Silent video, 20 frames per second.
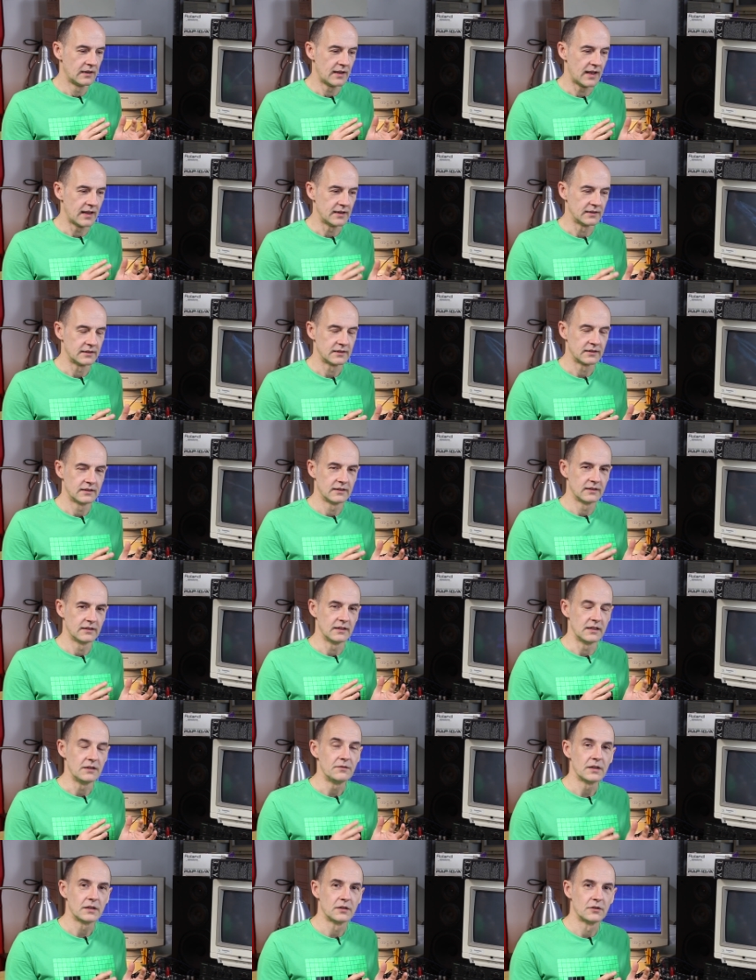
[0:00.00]
And
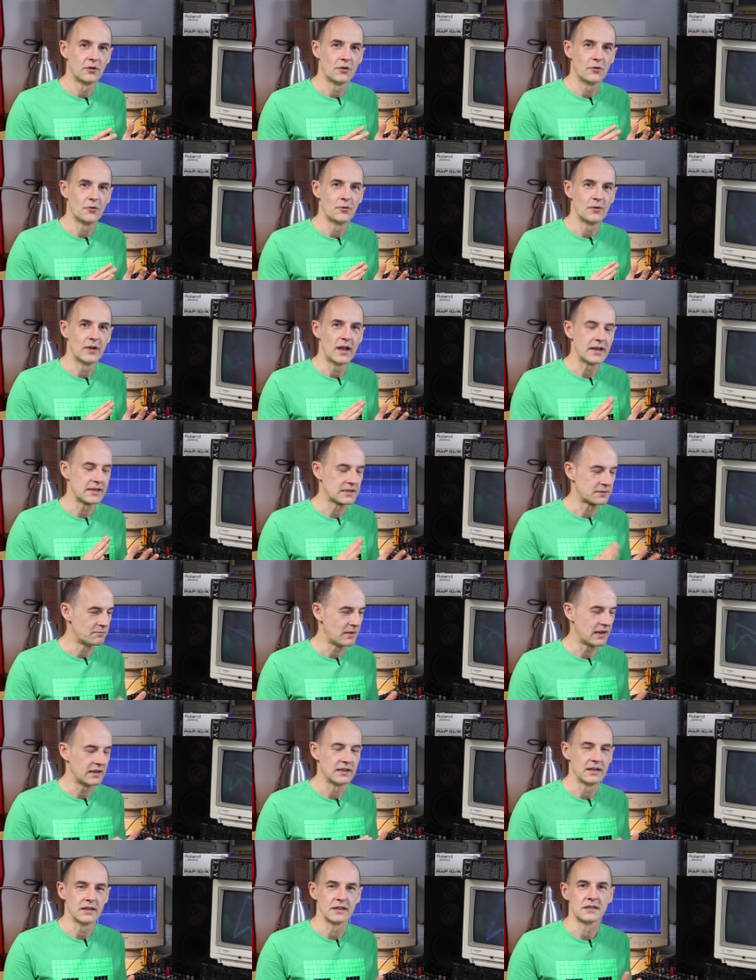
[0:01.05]
even though as
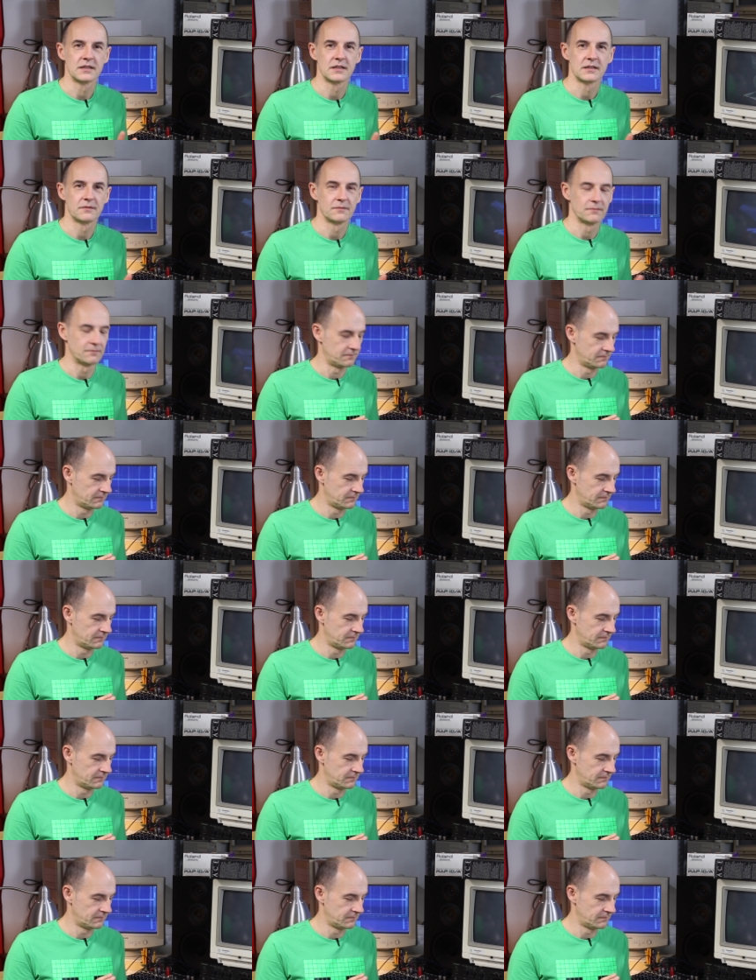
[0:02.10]
many as